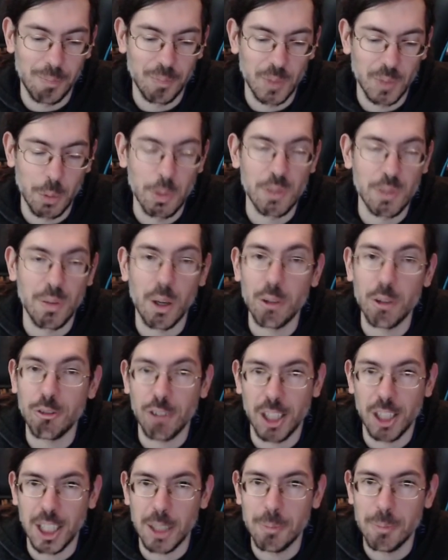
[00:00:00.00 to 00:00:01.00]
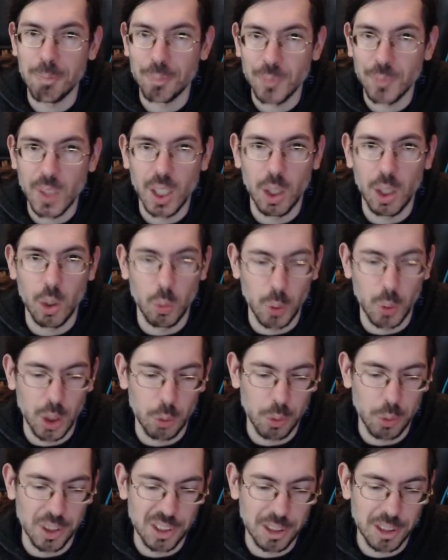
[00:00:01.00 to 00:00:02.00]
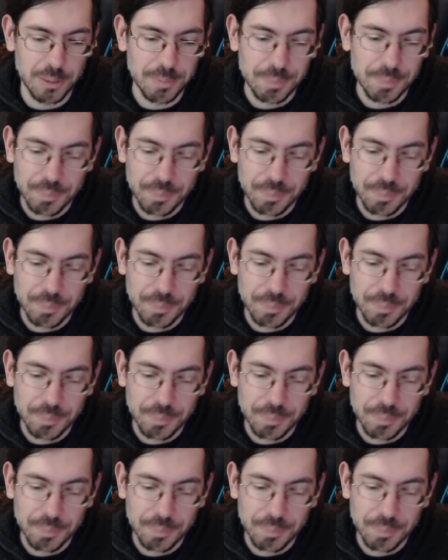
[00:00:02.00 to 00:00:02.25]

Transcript: It was very funny, well written,